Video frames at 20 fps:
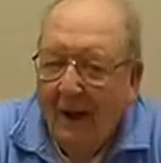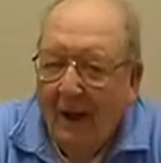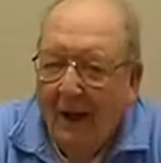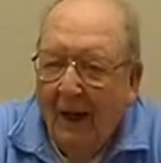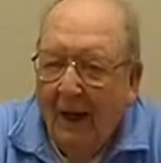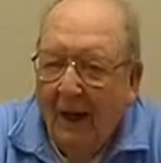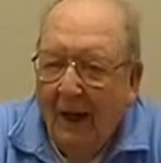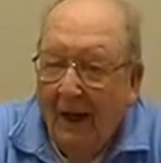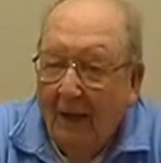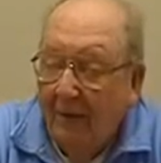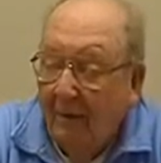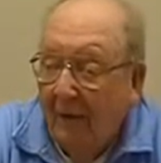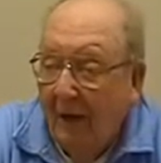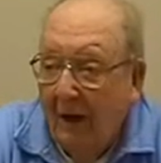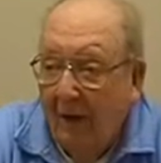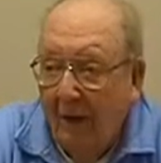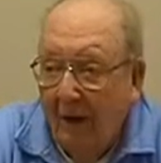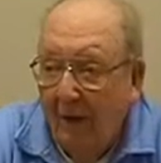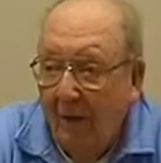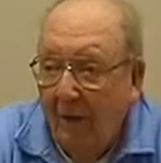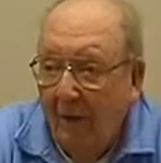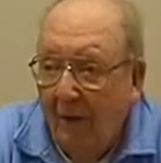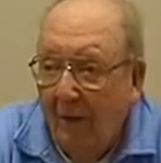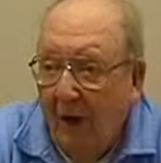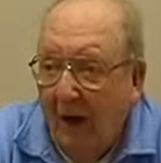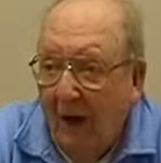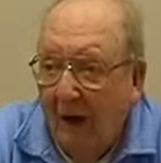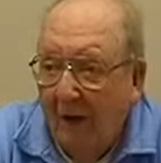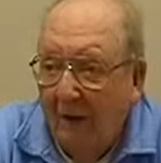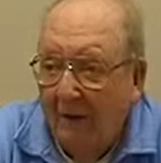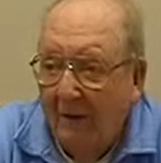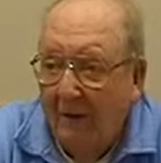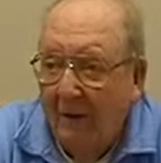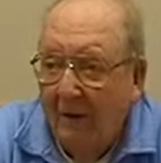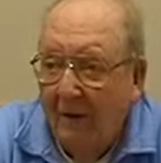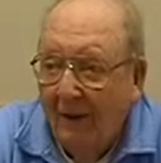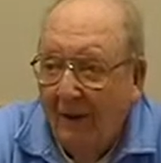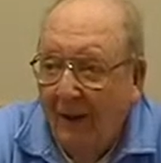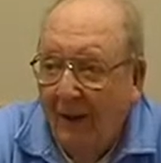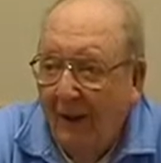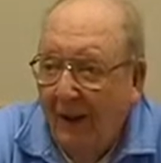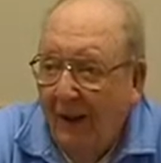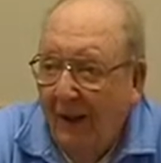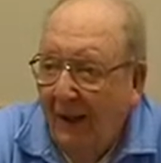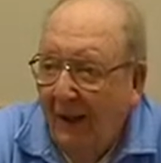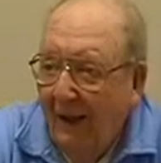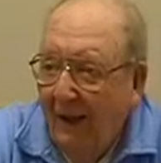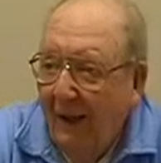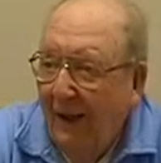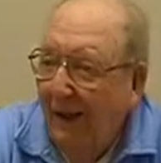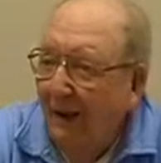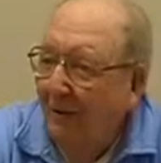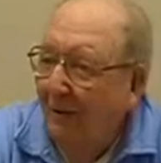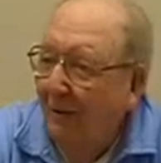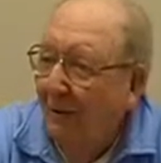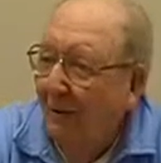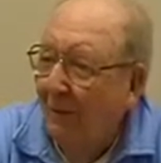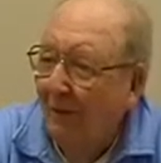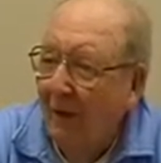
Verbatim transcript: And that's about a hundred miles. And that was the